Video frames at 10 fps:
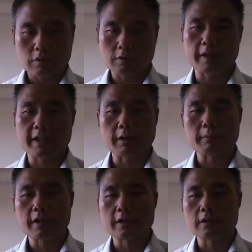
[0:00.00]
the money
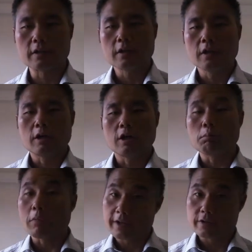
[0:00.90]
coming in,
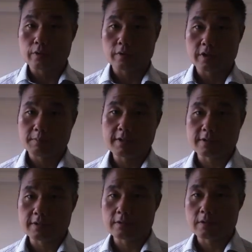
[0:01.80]
minus your
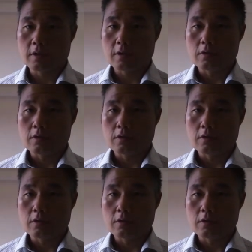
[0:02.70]
expenses.